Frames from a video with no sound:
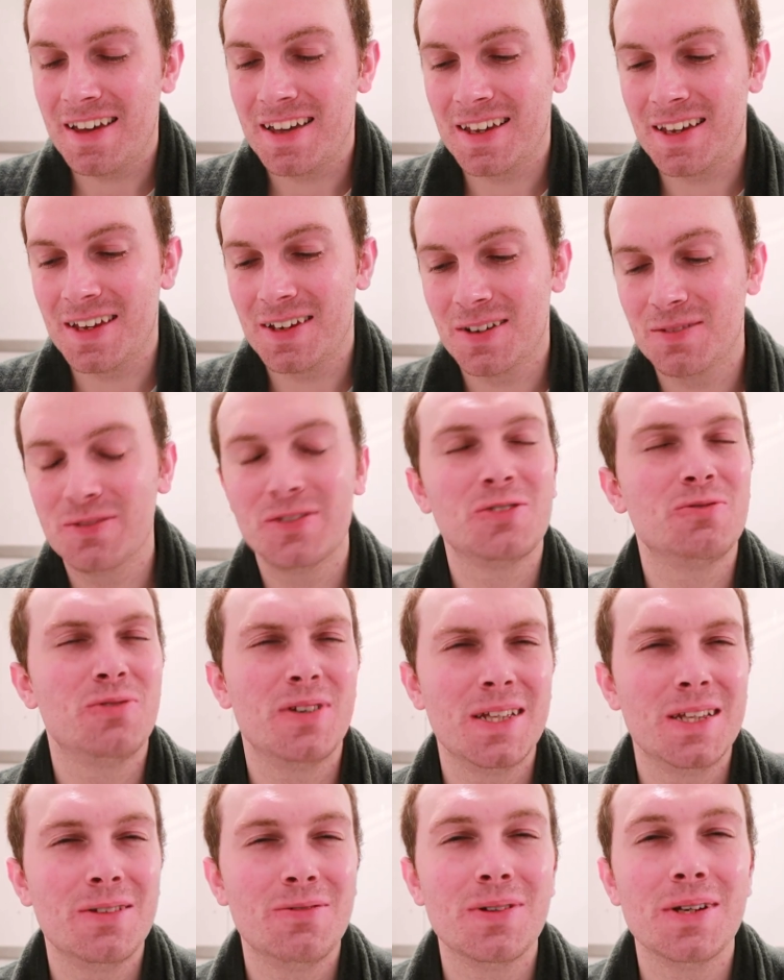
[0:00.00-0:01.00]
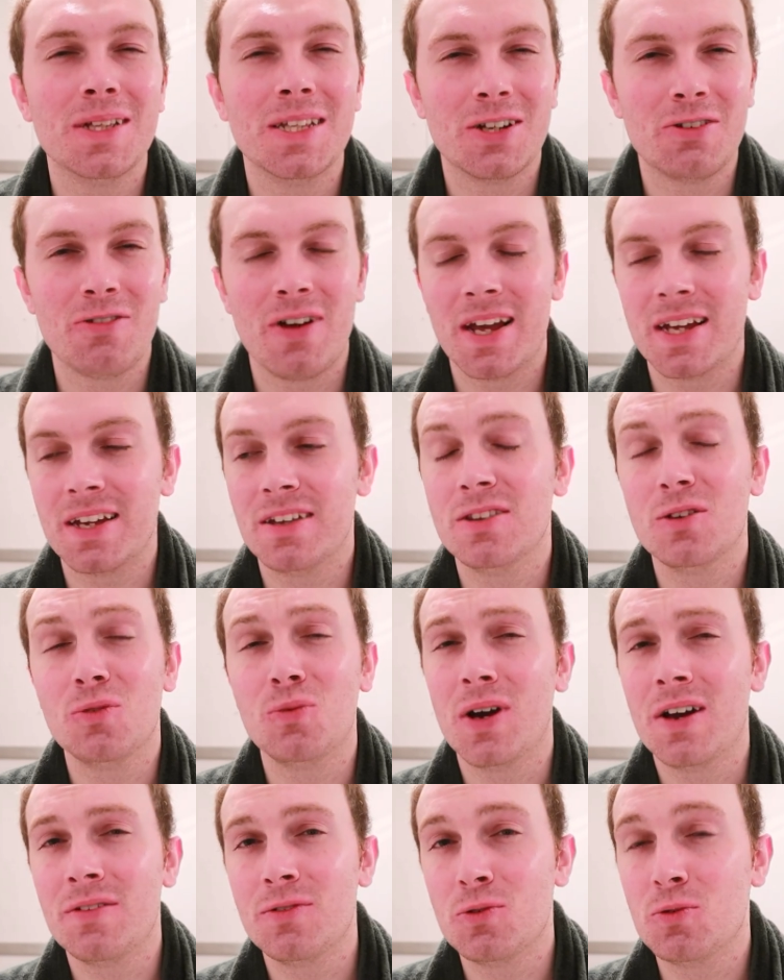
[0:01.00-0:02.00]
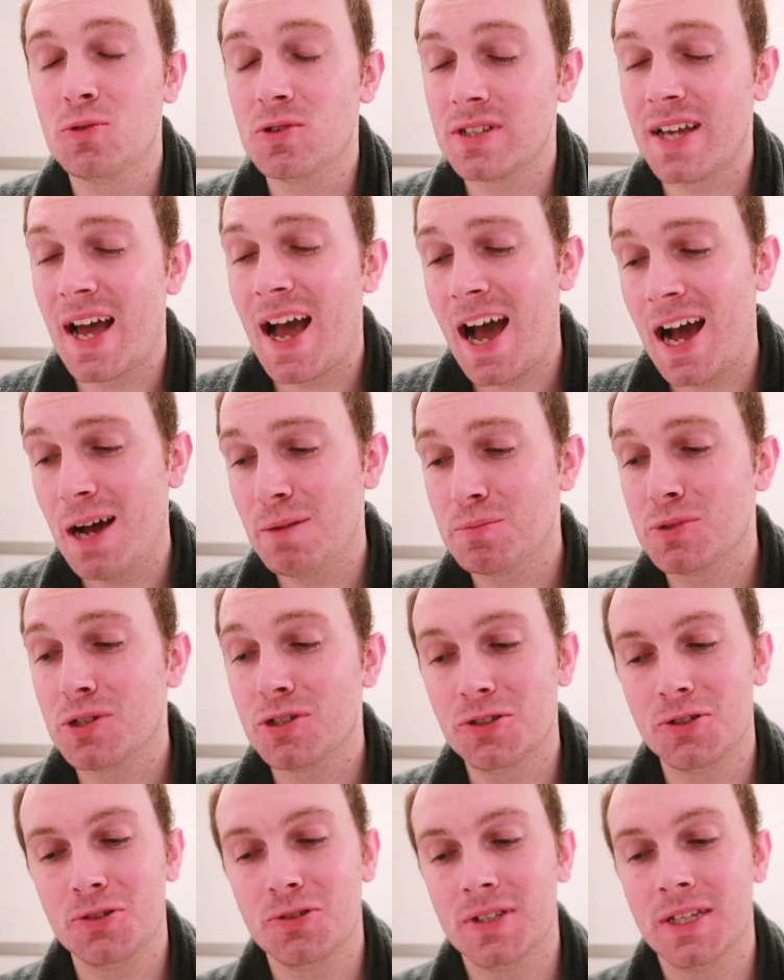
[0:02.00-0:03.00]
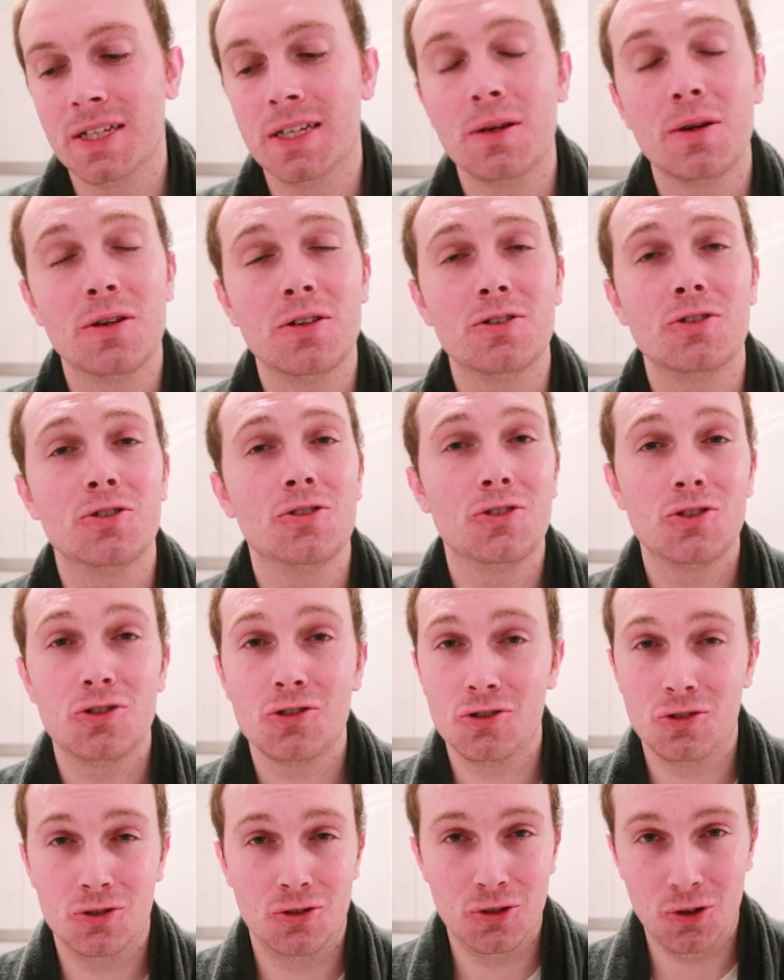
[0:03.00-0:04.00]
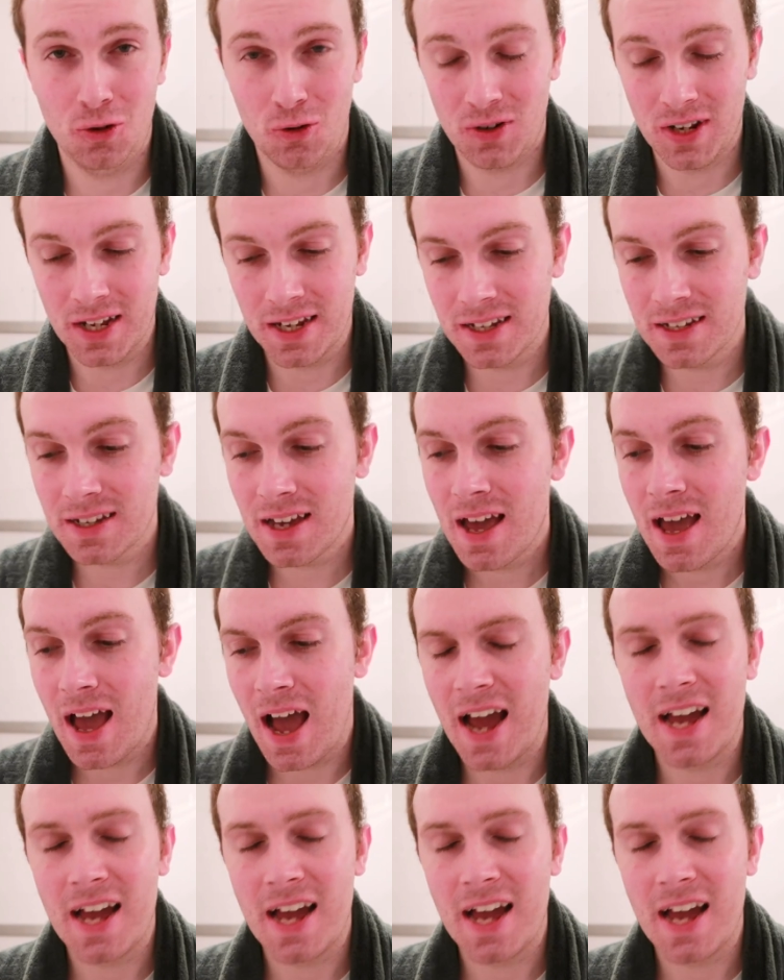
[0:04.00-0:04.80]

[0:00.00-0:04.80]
It was really, really great, and the weather was absolutely stunning.